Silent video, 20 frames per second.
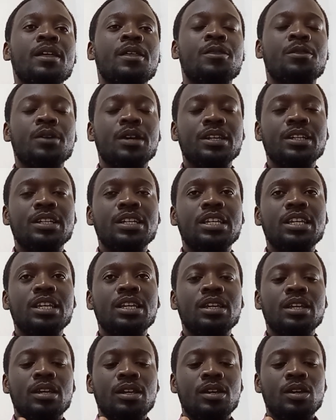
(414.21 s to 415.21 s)

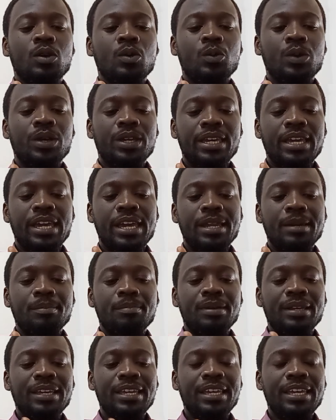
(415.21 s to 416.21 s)
Thirdly, we can
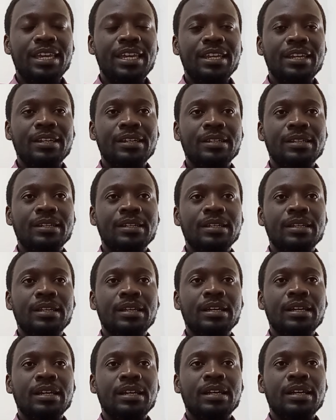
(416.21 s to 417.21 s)
begin
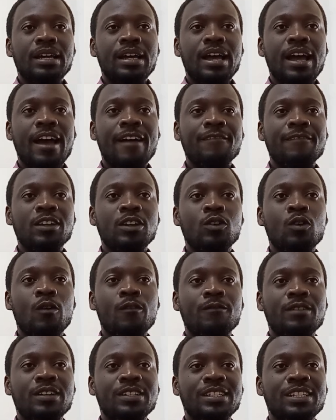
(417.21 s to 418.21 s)
having
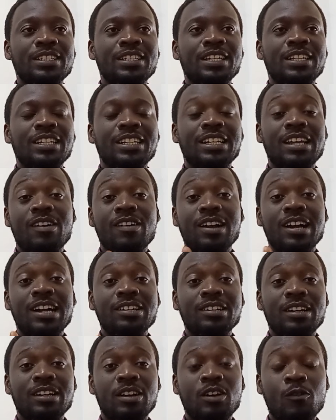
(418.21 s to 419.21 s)
conversations in
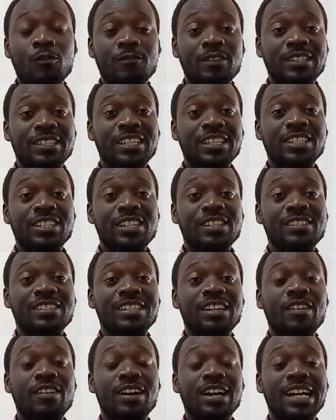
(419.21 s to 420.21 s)

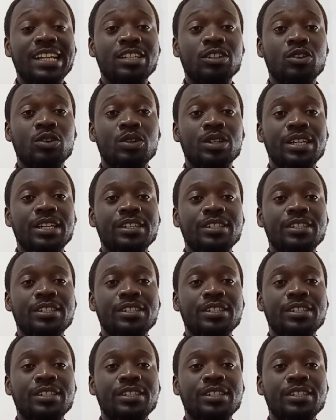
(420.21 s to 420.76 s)
our cataloging